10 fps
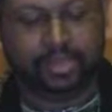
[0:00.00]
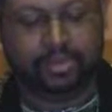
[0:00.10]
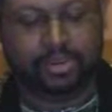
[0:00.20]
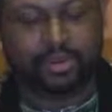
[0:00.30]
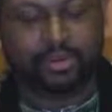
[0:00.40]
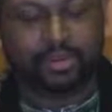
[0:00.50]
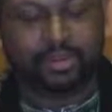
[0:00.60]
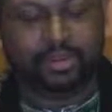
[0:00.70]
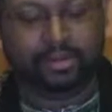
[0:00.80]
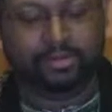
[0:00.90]
Now you want to go
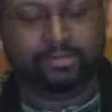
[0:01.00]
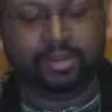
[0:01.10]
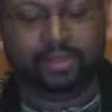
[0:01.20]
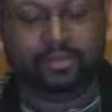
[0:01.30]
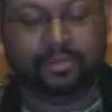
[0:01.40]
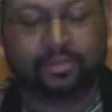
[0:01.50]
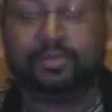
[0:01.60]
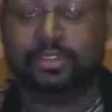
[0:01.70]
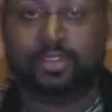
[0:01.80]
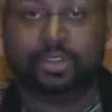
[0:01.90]
a little
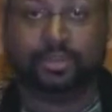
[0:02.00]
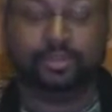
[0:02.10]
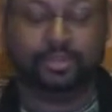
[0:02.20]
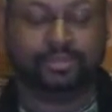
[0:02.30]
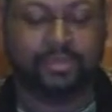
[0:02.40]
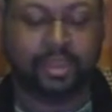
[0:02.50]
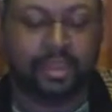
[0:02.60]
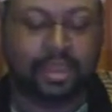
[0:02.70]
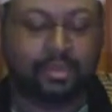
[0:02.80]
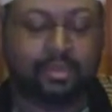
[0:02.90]
above the stones,
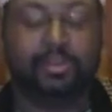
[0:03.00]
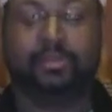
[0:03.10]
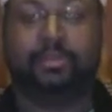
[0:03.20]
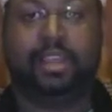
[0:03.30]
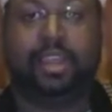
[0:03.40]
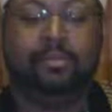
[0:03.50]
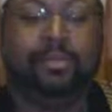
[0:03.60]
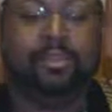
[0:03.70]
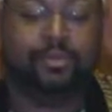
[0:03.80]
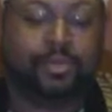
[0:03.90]
because what will
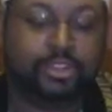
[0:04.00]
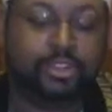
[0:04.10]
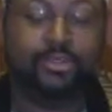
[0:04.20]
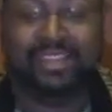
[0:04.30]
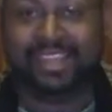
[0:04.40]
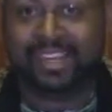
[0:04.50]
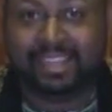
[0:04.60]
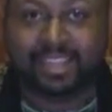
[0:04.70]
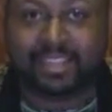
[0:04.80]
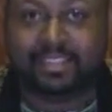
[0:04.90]
happen is once you
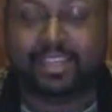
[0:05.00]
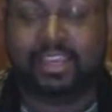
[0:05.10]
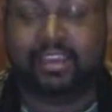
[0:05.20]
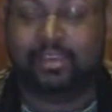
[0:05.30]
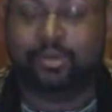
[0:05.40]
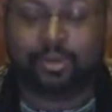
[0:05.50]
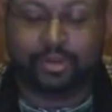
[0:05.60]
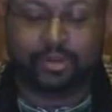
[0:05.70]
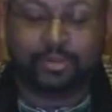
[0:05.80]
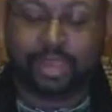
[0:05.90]
light this, and
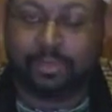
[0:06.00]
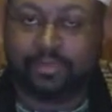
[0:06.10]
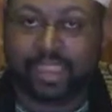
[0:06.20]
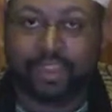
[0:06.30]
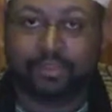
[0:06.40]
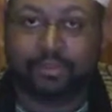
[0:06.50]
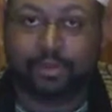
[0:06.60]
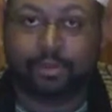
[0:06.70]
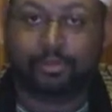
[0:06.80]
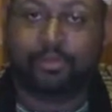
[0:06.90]
depending on the type of candle
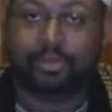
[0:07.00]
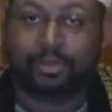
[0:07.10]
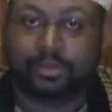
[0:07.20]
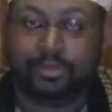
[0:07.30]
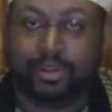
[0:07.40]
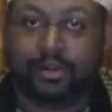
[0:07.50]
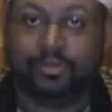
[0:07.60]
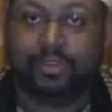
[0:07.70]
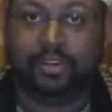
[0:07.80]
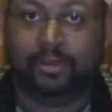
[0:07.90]
you go with, whether it's
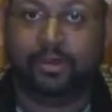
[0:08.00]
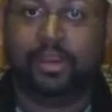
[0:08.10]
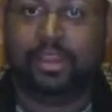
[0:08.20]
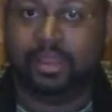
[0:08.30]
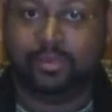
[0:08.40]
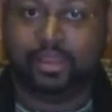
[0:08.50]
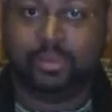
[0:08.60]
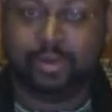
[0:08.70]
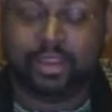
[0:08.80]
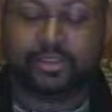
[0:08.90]
paraffin or
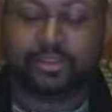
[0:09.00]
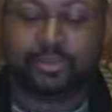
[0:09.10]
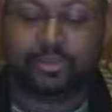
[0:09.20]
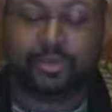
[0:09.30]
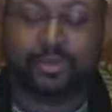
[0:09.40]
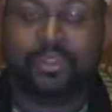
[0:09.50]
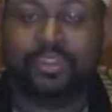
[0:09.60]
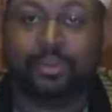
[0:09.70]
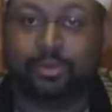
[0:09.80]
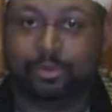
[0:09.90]
beeswax or so forth,
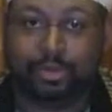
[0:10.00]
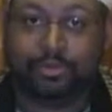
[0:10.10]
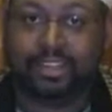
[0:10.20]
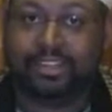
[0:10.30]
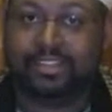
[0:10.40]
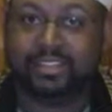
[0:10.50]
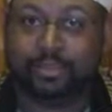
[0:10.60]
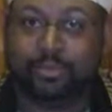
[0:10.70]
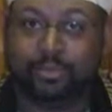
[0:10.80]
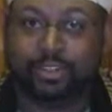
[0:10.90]
you will probably get
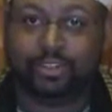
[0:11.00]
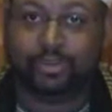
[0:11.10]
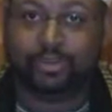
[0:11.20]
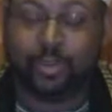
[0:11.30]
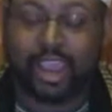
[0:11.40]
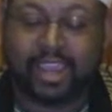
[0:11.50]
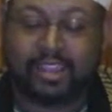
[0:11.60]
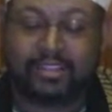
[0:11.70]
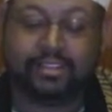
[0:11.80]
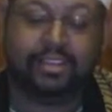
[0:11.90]
some residue
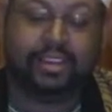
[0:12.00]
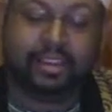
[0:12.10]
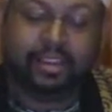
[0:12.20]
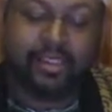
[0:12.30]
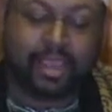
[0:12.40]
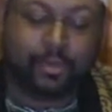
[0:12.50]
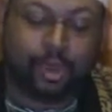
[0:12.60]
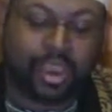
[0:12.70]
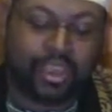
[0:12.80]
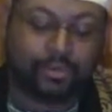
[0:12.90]
wax.
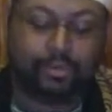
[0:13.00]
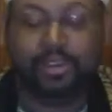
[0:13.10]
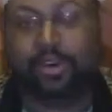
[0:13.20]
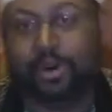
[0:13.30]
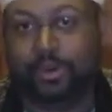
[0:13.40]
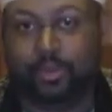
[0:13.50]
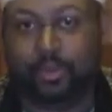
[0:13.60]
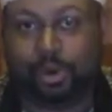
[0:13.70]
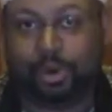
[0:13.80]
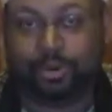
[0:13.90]
That wax will be caught
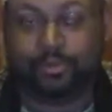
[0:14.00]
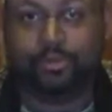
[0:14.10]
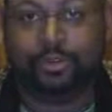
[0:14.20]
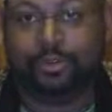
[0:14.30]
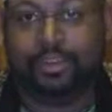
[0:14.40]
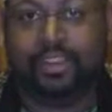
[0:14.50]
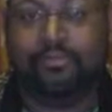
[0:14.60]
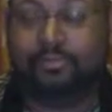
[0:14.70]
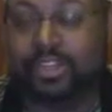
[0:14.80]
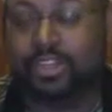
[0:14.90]
in the water, which will
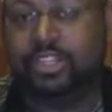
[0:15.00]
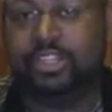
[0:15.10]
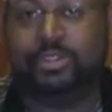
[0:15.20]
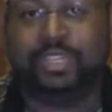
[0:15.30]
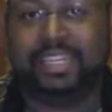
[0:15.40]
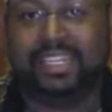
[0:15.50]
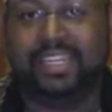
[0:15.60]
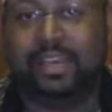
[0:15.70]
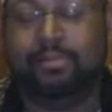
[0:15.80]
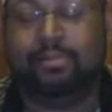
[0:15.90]
make it much easier to
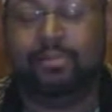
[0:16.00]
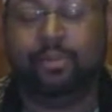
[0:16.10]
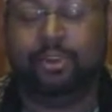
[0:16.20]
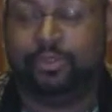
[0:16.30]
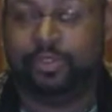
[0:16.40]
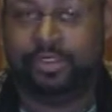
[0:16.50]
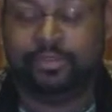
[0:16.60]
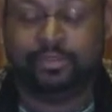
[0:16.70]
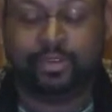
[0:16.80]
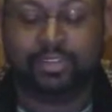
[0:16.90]
clean up
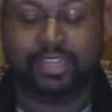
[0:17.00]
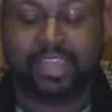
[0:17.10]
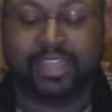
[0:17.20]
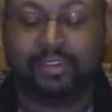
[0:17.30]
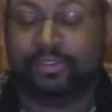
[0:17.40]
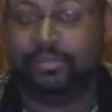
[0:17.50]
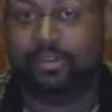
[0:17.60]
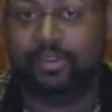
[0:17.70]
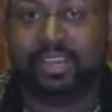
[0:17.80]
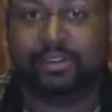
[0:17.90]
once the candle is
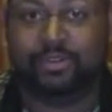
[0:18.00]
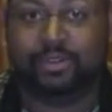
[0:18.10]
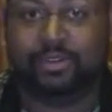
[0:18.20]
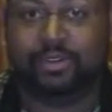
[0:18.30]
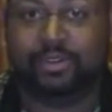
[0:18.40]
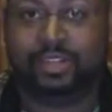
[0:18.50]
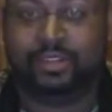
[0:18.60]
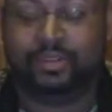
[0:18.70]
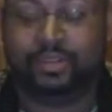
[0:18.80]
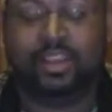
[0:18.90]
burned down to a certain
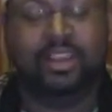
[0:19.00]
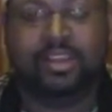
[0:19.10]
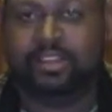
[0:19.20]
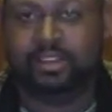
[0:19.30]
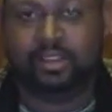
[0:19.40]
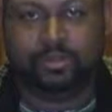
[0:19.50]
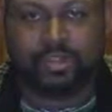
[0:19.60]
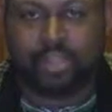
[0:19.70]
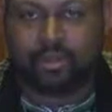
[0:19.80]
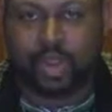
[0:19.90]
level. Because I
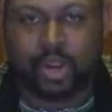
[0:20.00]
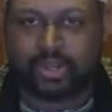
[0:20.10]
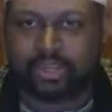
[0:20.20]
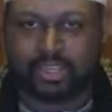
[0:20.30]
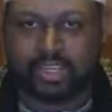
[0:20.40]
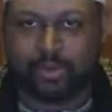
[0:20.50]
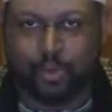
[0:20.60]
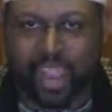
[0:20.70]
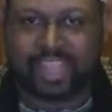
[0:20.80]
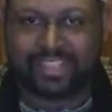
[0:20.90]
know it's how hard just to
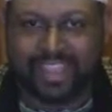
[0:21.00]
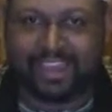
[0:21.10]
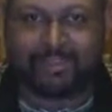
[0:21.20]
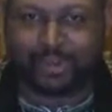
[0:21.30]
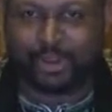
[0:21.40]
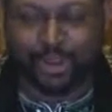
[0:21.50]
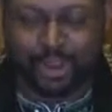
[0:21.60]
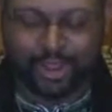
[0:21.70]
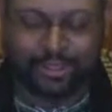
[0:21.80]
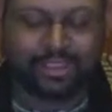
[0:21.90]
get wax out of
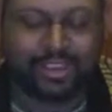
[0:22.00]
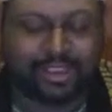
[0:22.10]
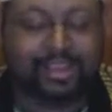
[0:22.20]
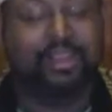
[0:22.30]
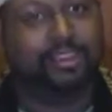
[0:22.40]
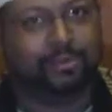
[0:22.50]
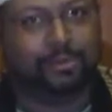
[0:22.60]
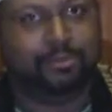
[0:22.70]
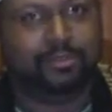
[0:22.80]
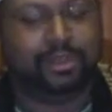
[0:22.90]
cloth.
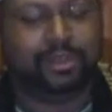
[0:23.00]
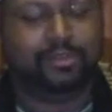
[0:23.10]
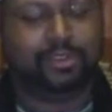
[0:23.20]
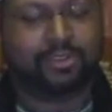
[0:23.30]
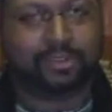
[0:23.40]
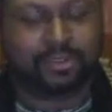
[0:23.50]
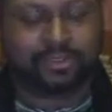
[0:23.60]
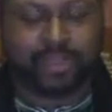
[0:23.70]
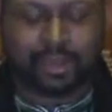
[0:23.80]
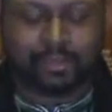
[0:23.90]
You ruin plenty of altar
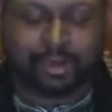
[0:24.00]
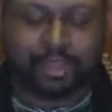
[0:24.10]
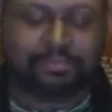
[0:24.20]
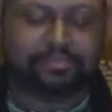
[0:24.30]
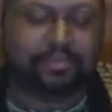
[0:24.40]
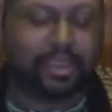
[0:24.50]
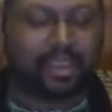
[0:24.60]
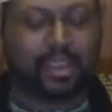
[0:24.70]
cloths that way.